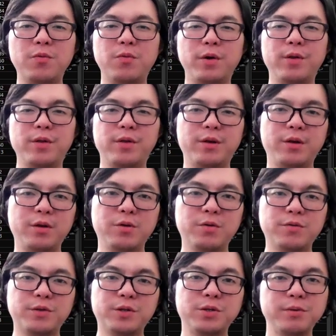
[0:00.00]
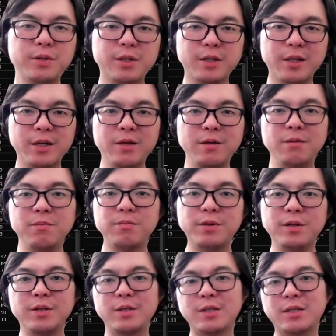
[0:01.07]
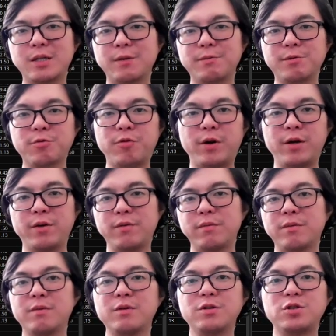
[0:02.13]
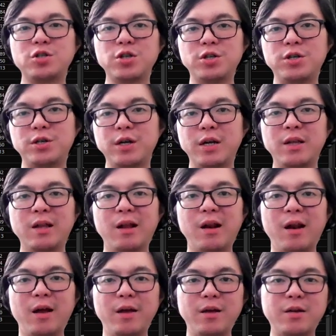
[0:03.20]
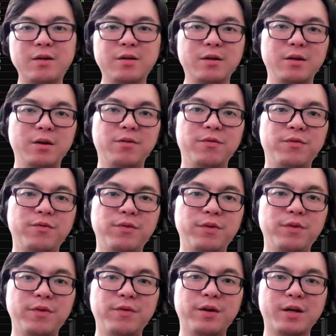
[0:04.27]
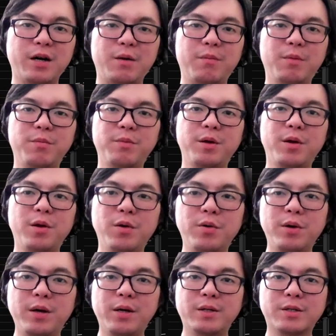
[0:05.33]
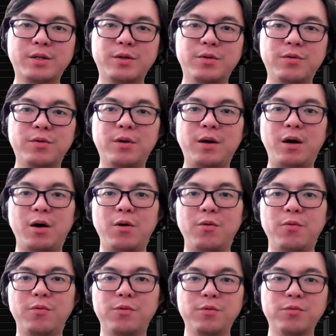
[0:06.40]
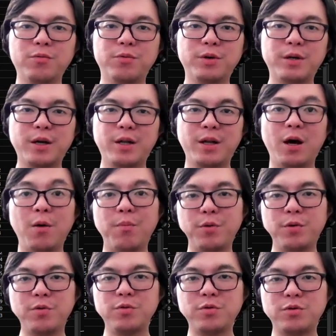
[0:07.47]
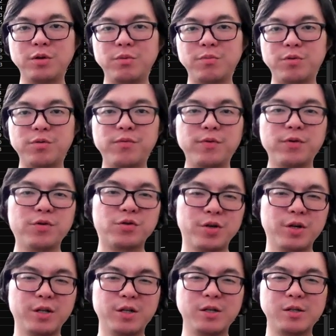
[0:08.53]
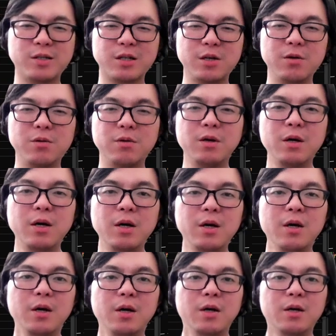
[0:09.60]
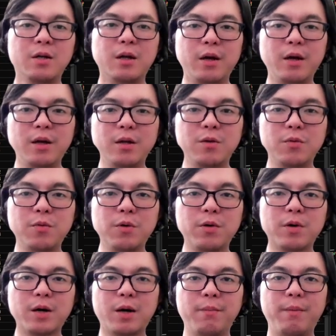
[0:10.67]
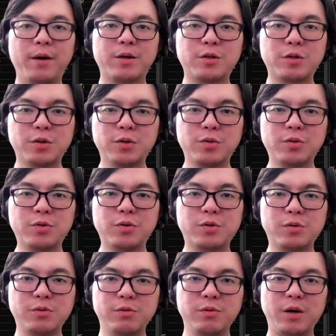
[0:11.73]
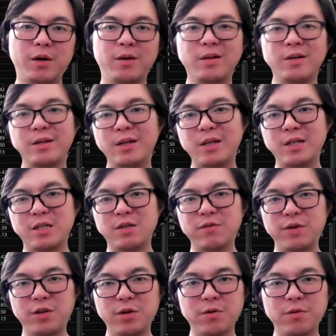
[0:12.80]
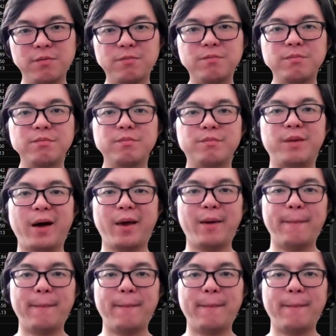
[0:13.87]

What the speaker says: one thing or two today, please subscribe, share, and like. Leave the comment below. Let us know how we can help you to improve your trading skill. And we'll come back to you soon on the next video. Bye.